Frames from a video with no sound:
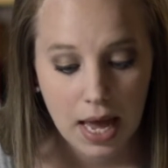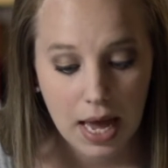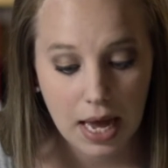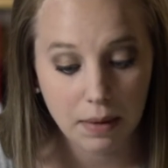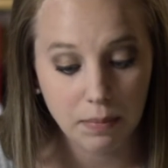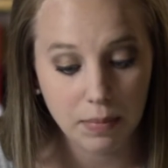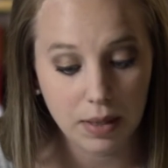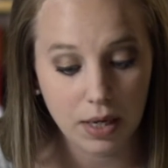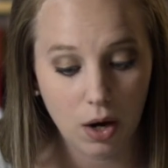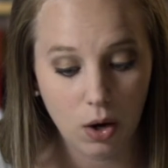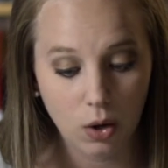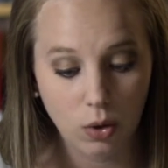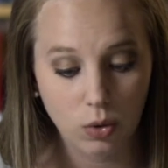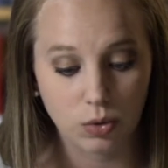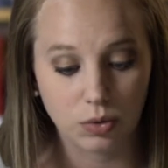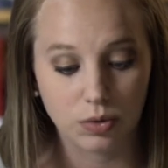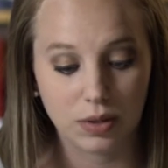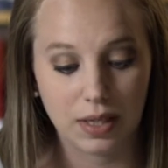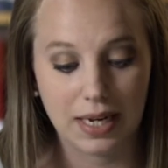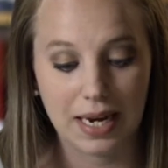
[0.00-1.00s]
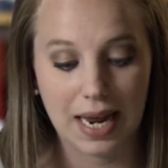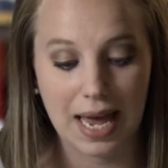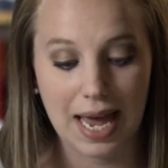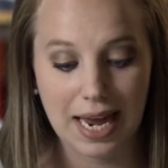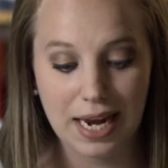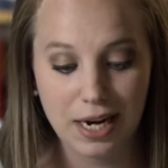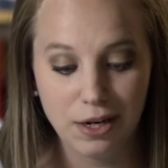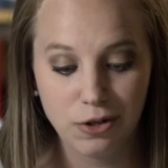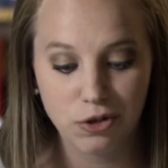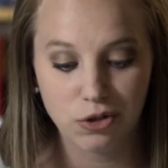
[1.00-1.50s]
And behold, an
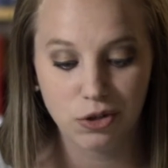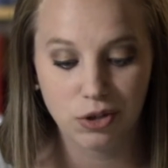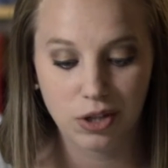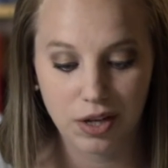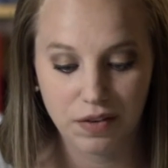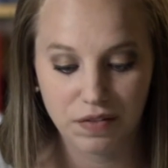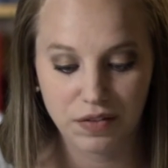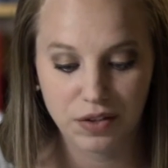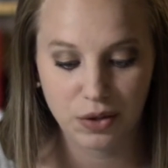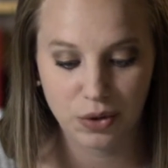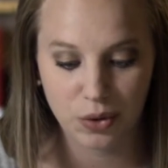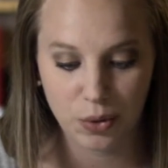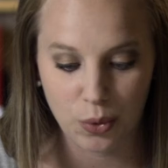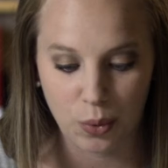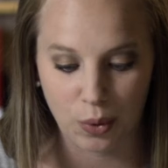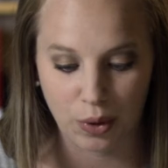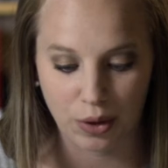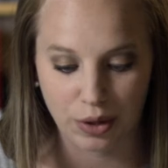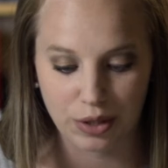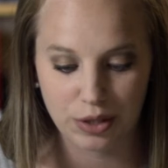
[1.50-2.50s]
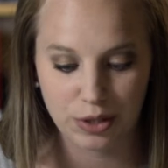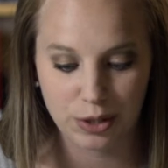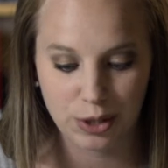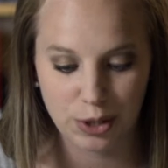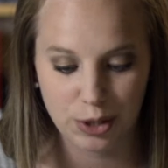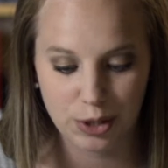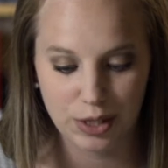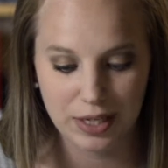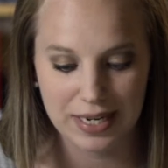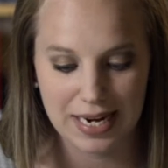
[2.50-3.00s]
angel of the Lord
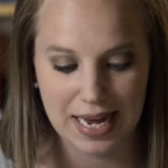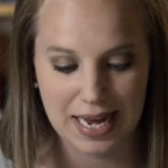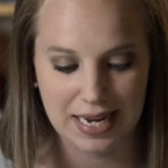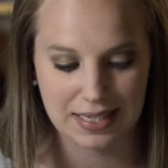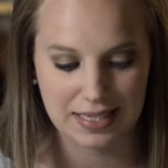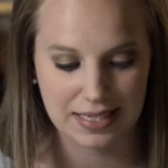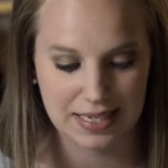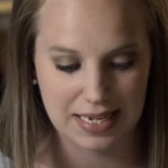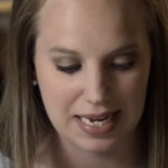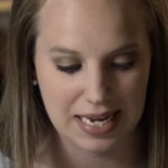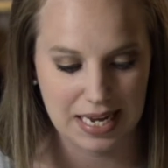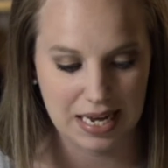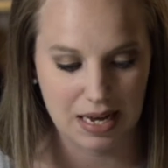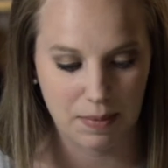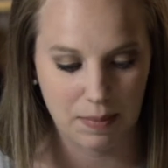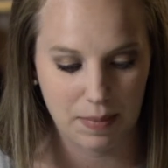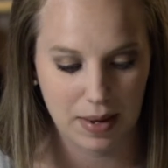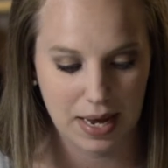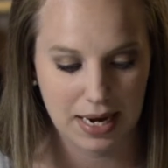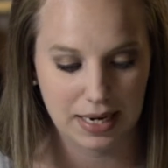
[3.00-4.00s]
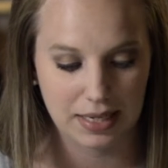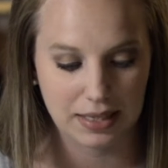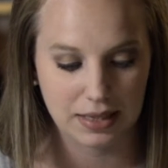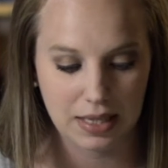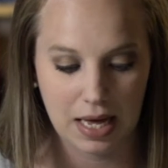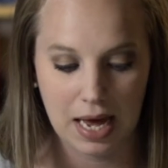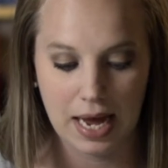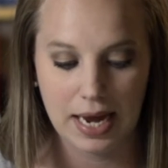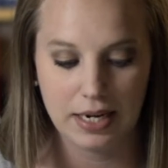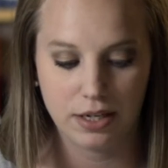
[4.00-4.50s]
stood next to him, and a
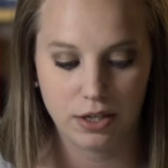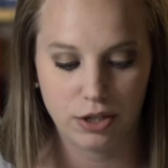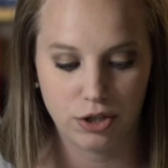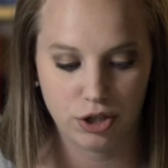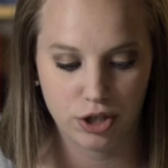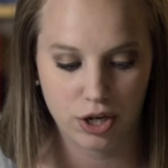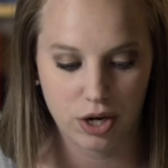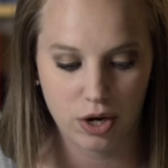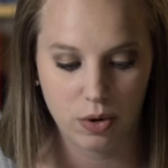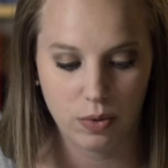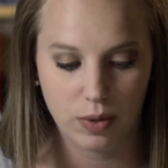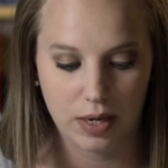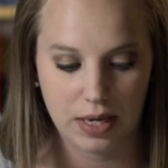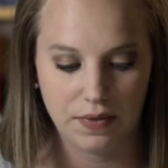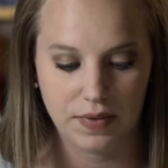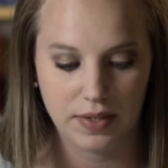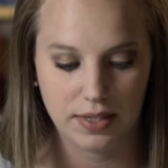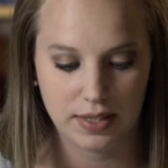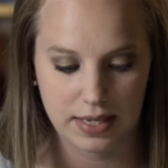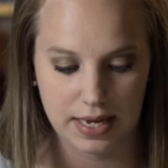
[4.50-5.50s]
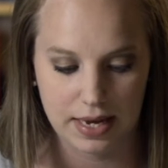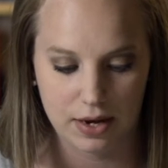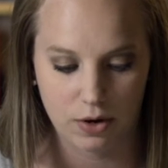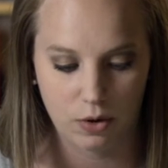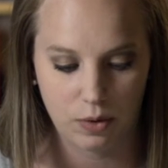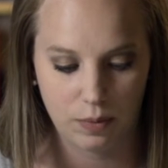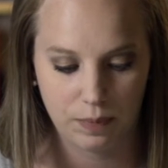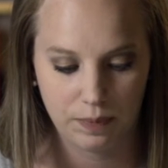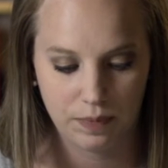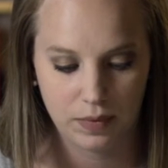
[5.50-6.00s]
light shone in the
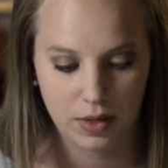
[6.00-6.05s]
cell.